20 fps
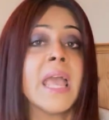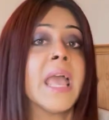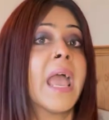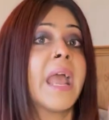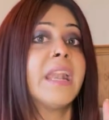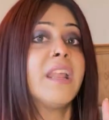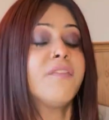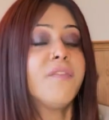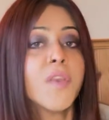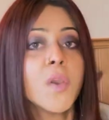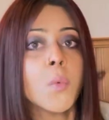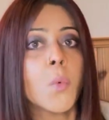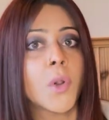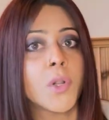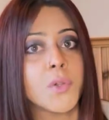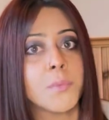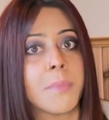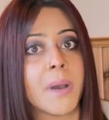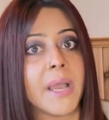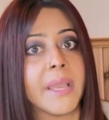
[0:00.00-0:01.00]
And if you want
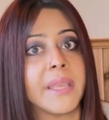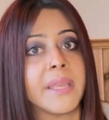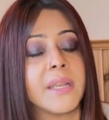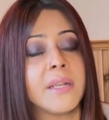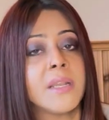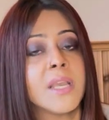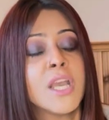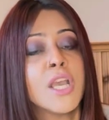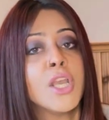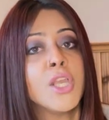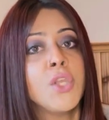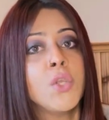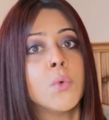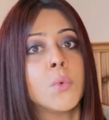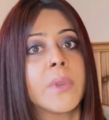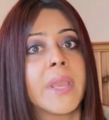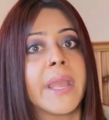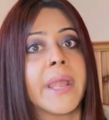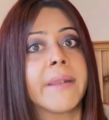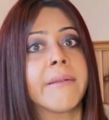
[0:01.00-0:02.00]
to buy it, you
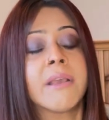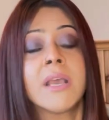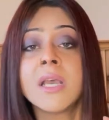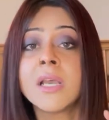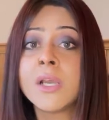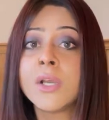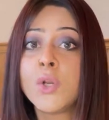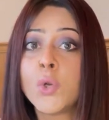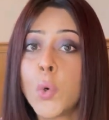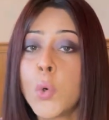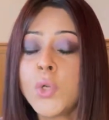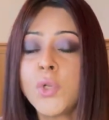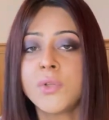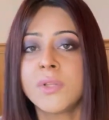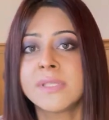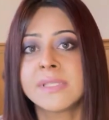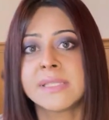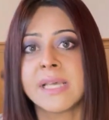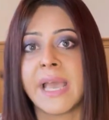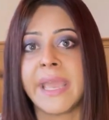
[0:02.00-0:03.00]
can go to the
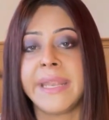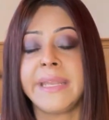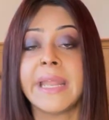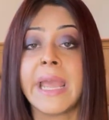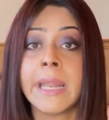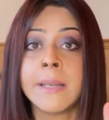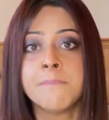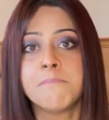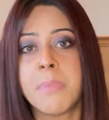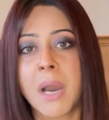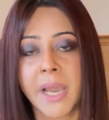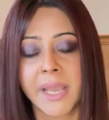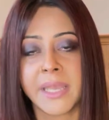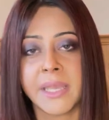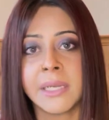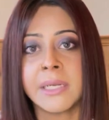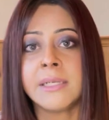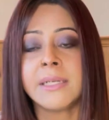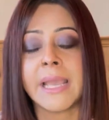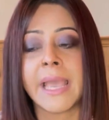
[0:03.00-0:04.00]
site and buy
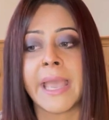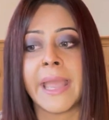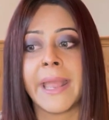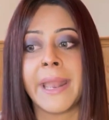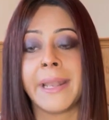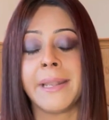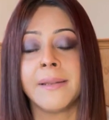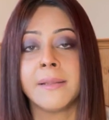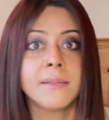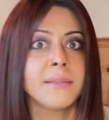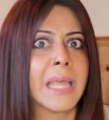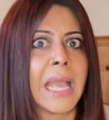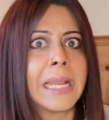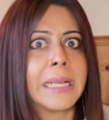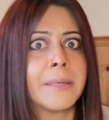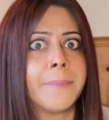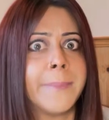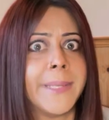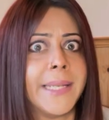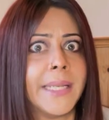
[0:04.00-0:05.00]
it and
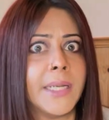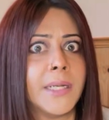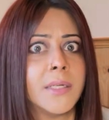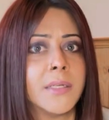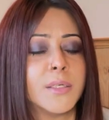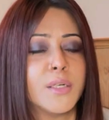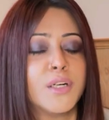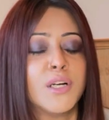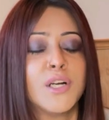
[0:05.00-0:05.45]
thank me later.